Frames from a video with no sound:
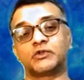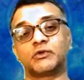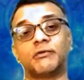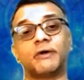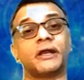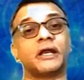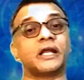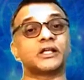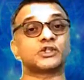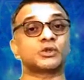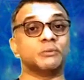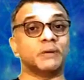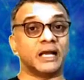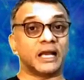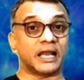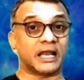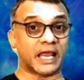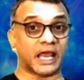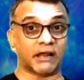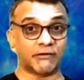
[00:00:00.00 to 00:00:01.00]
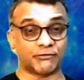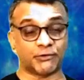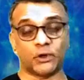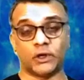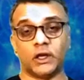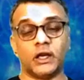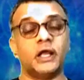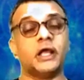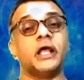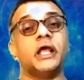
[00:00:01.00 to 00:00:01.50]
So one has to be
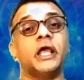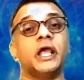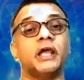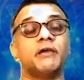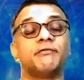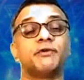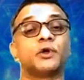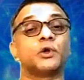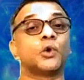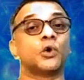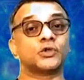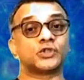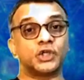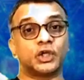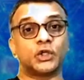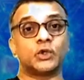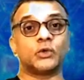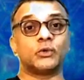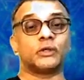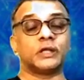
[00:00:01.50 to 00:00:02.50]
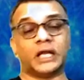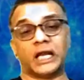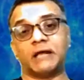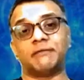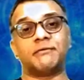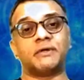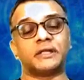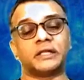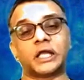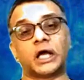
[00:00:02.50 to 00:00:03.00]
careful. If it goes into the
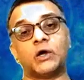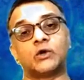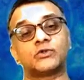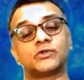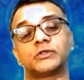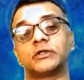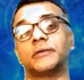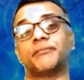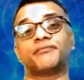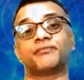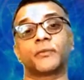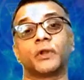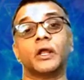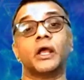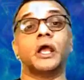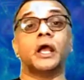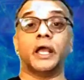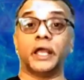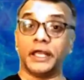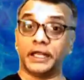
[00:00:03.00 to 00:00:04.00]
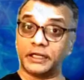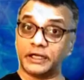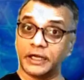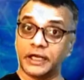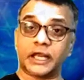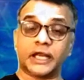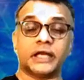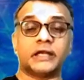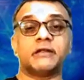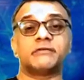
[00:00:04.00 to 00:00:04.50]
11th house in a
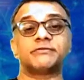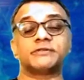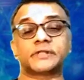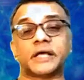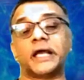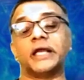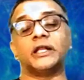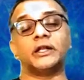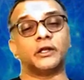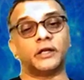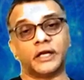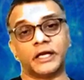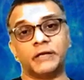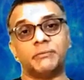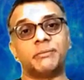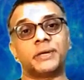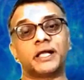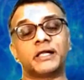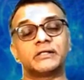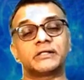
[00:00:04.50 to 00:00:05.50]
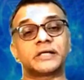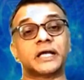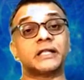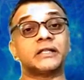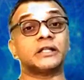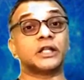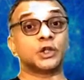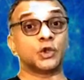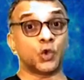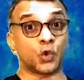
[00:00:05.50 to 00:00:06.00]
negative sign, in an inimical
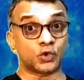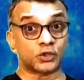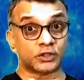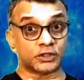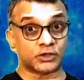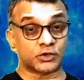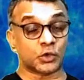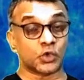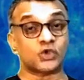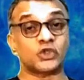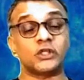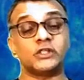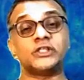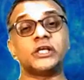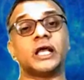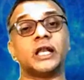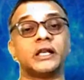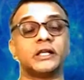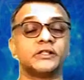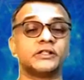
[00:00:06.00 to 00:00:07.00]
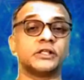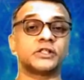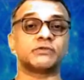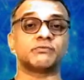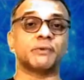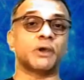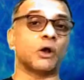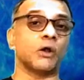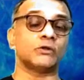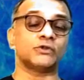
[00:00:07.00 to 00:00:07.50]
sign, then those social
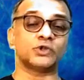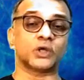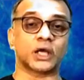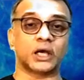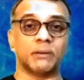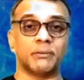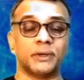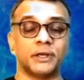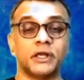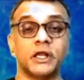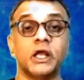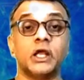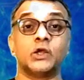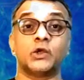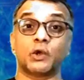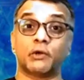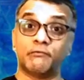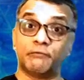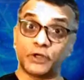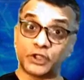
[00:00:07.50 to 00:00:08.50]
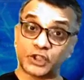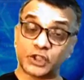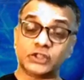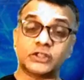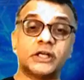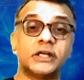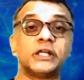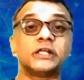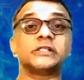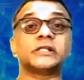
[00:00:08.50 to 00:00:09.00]
challenges may also come in. Your
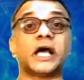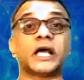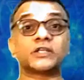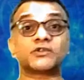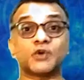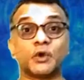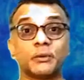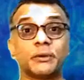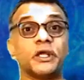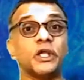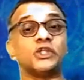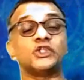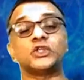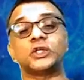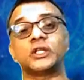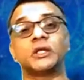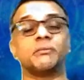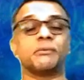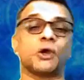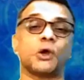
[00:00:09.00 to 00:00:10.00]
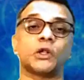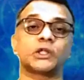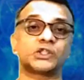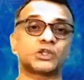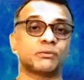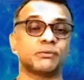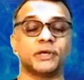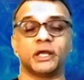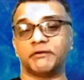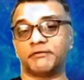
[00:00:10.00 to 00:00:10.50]
wishes and desires for each other may
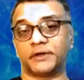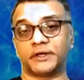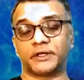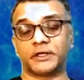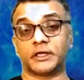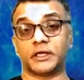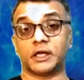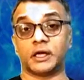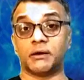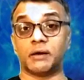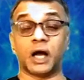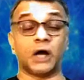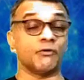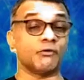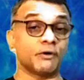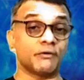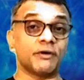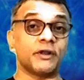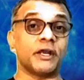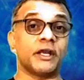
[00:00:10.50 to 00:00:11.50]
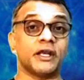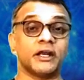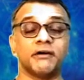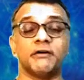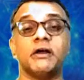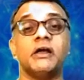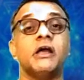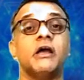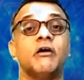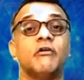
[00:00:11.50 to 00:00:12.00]
also be affected. However, in
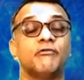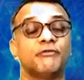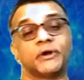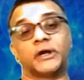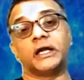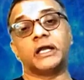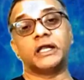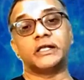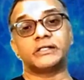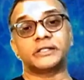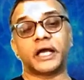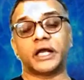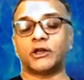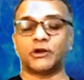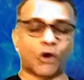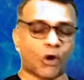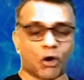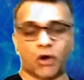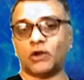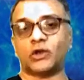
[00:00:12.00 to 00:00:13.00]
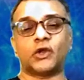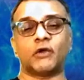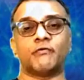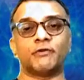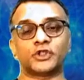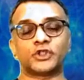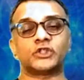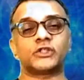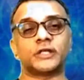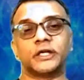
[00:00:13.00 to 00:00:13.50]
a friendly sign, all
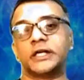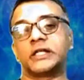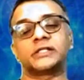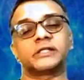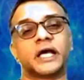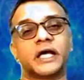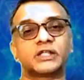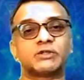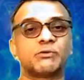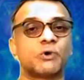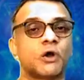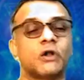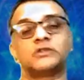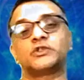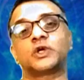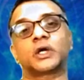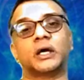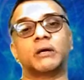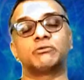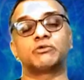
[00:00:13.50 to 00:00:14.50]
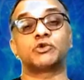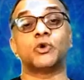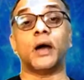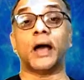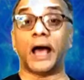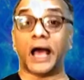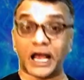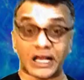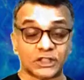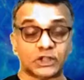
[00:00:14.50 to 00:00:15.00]
your wishes and desires will also come
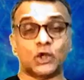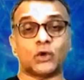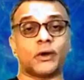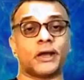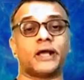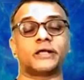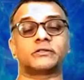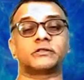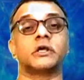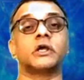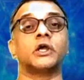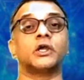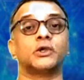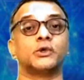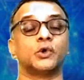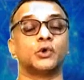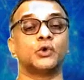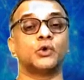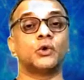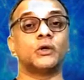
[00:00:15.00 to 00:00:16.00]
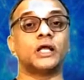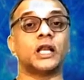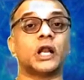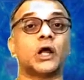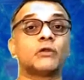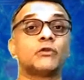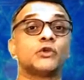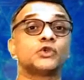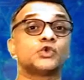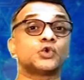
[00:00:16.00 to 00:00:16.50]
true, as long as you don't
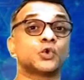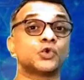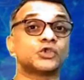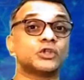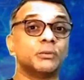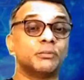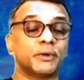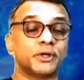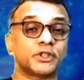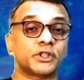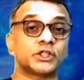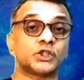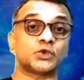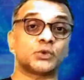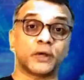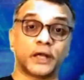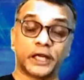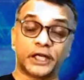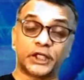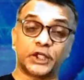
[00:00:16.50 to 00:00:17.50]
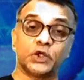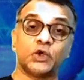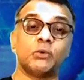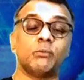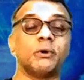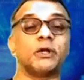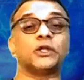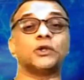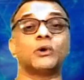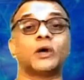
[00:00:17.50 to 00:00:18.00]
allow the social pressures to get to
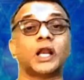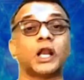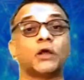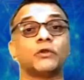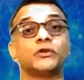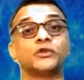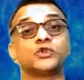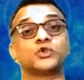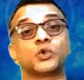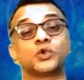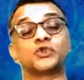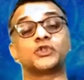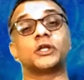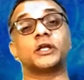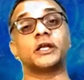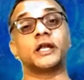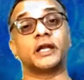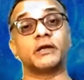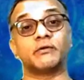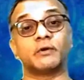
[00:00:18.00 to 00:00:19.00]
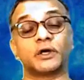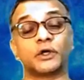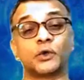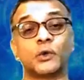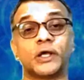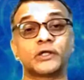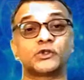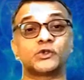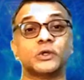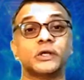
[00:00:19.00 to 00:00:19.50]
you, but you allow the social network
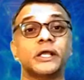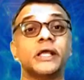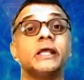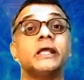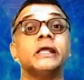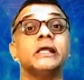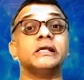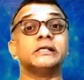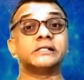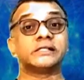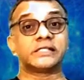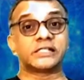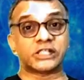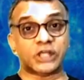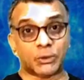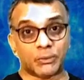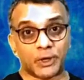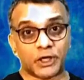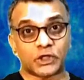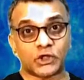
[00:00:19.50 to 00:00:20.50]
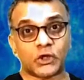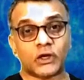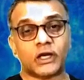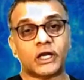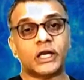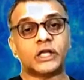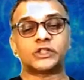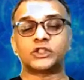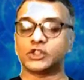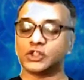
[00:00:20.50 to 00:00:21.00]
to actually cement your
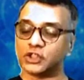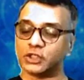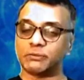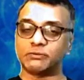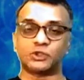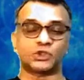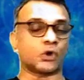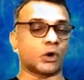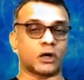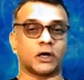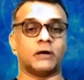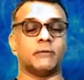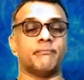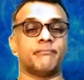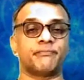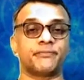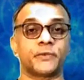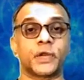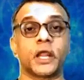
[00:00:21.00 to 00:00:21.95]
relationship stronger.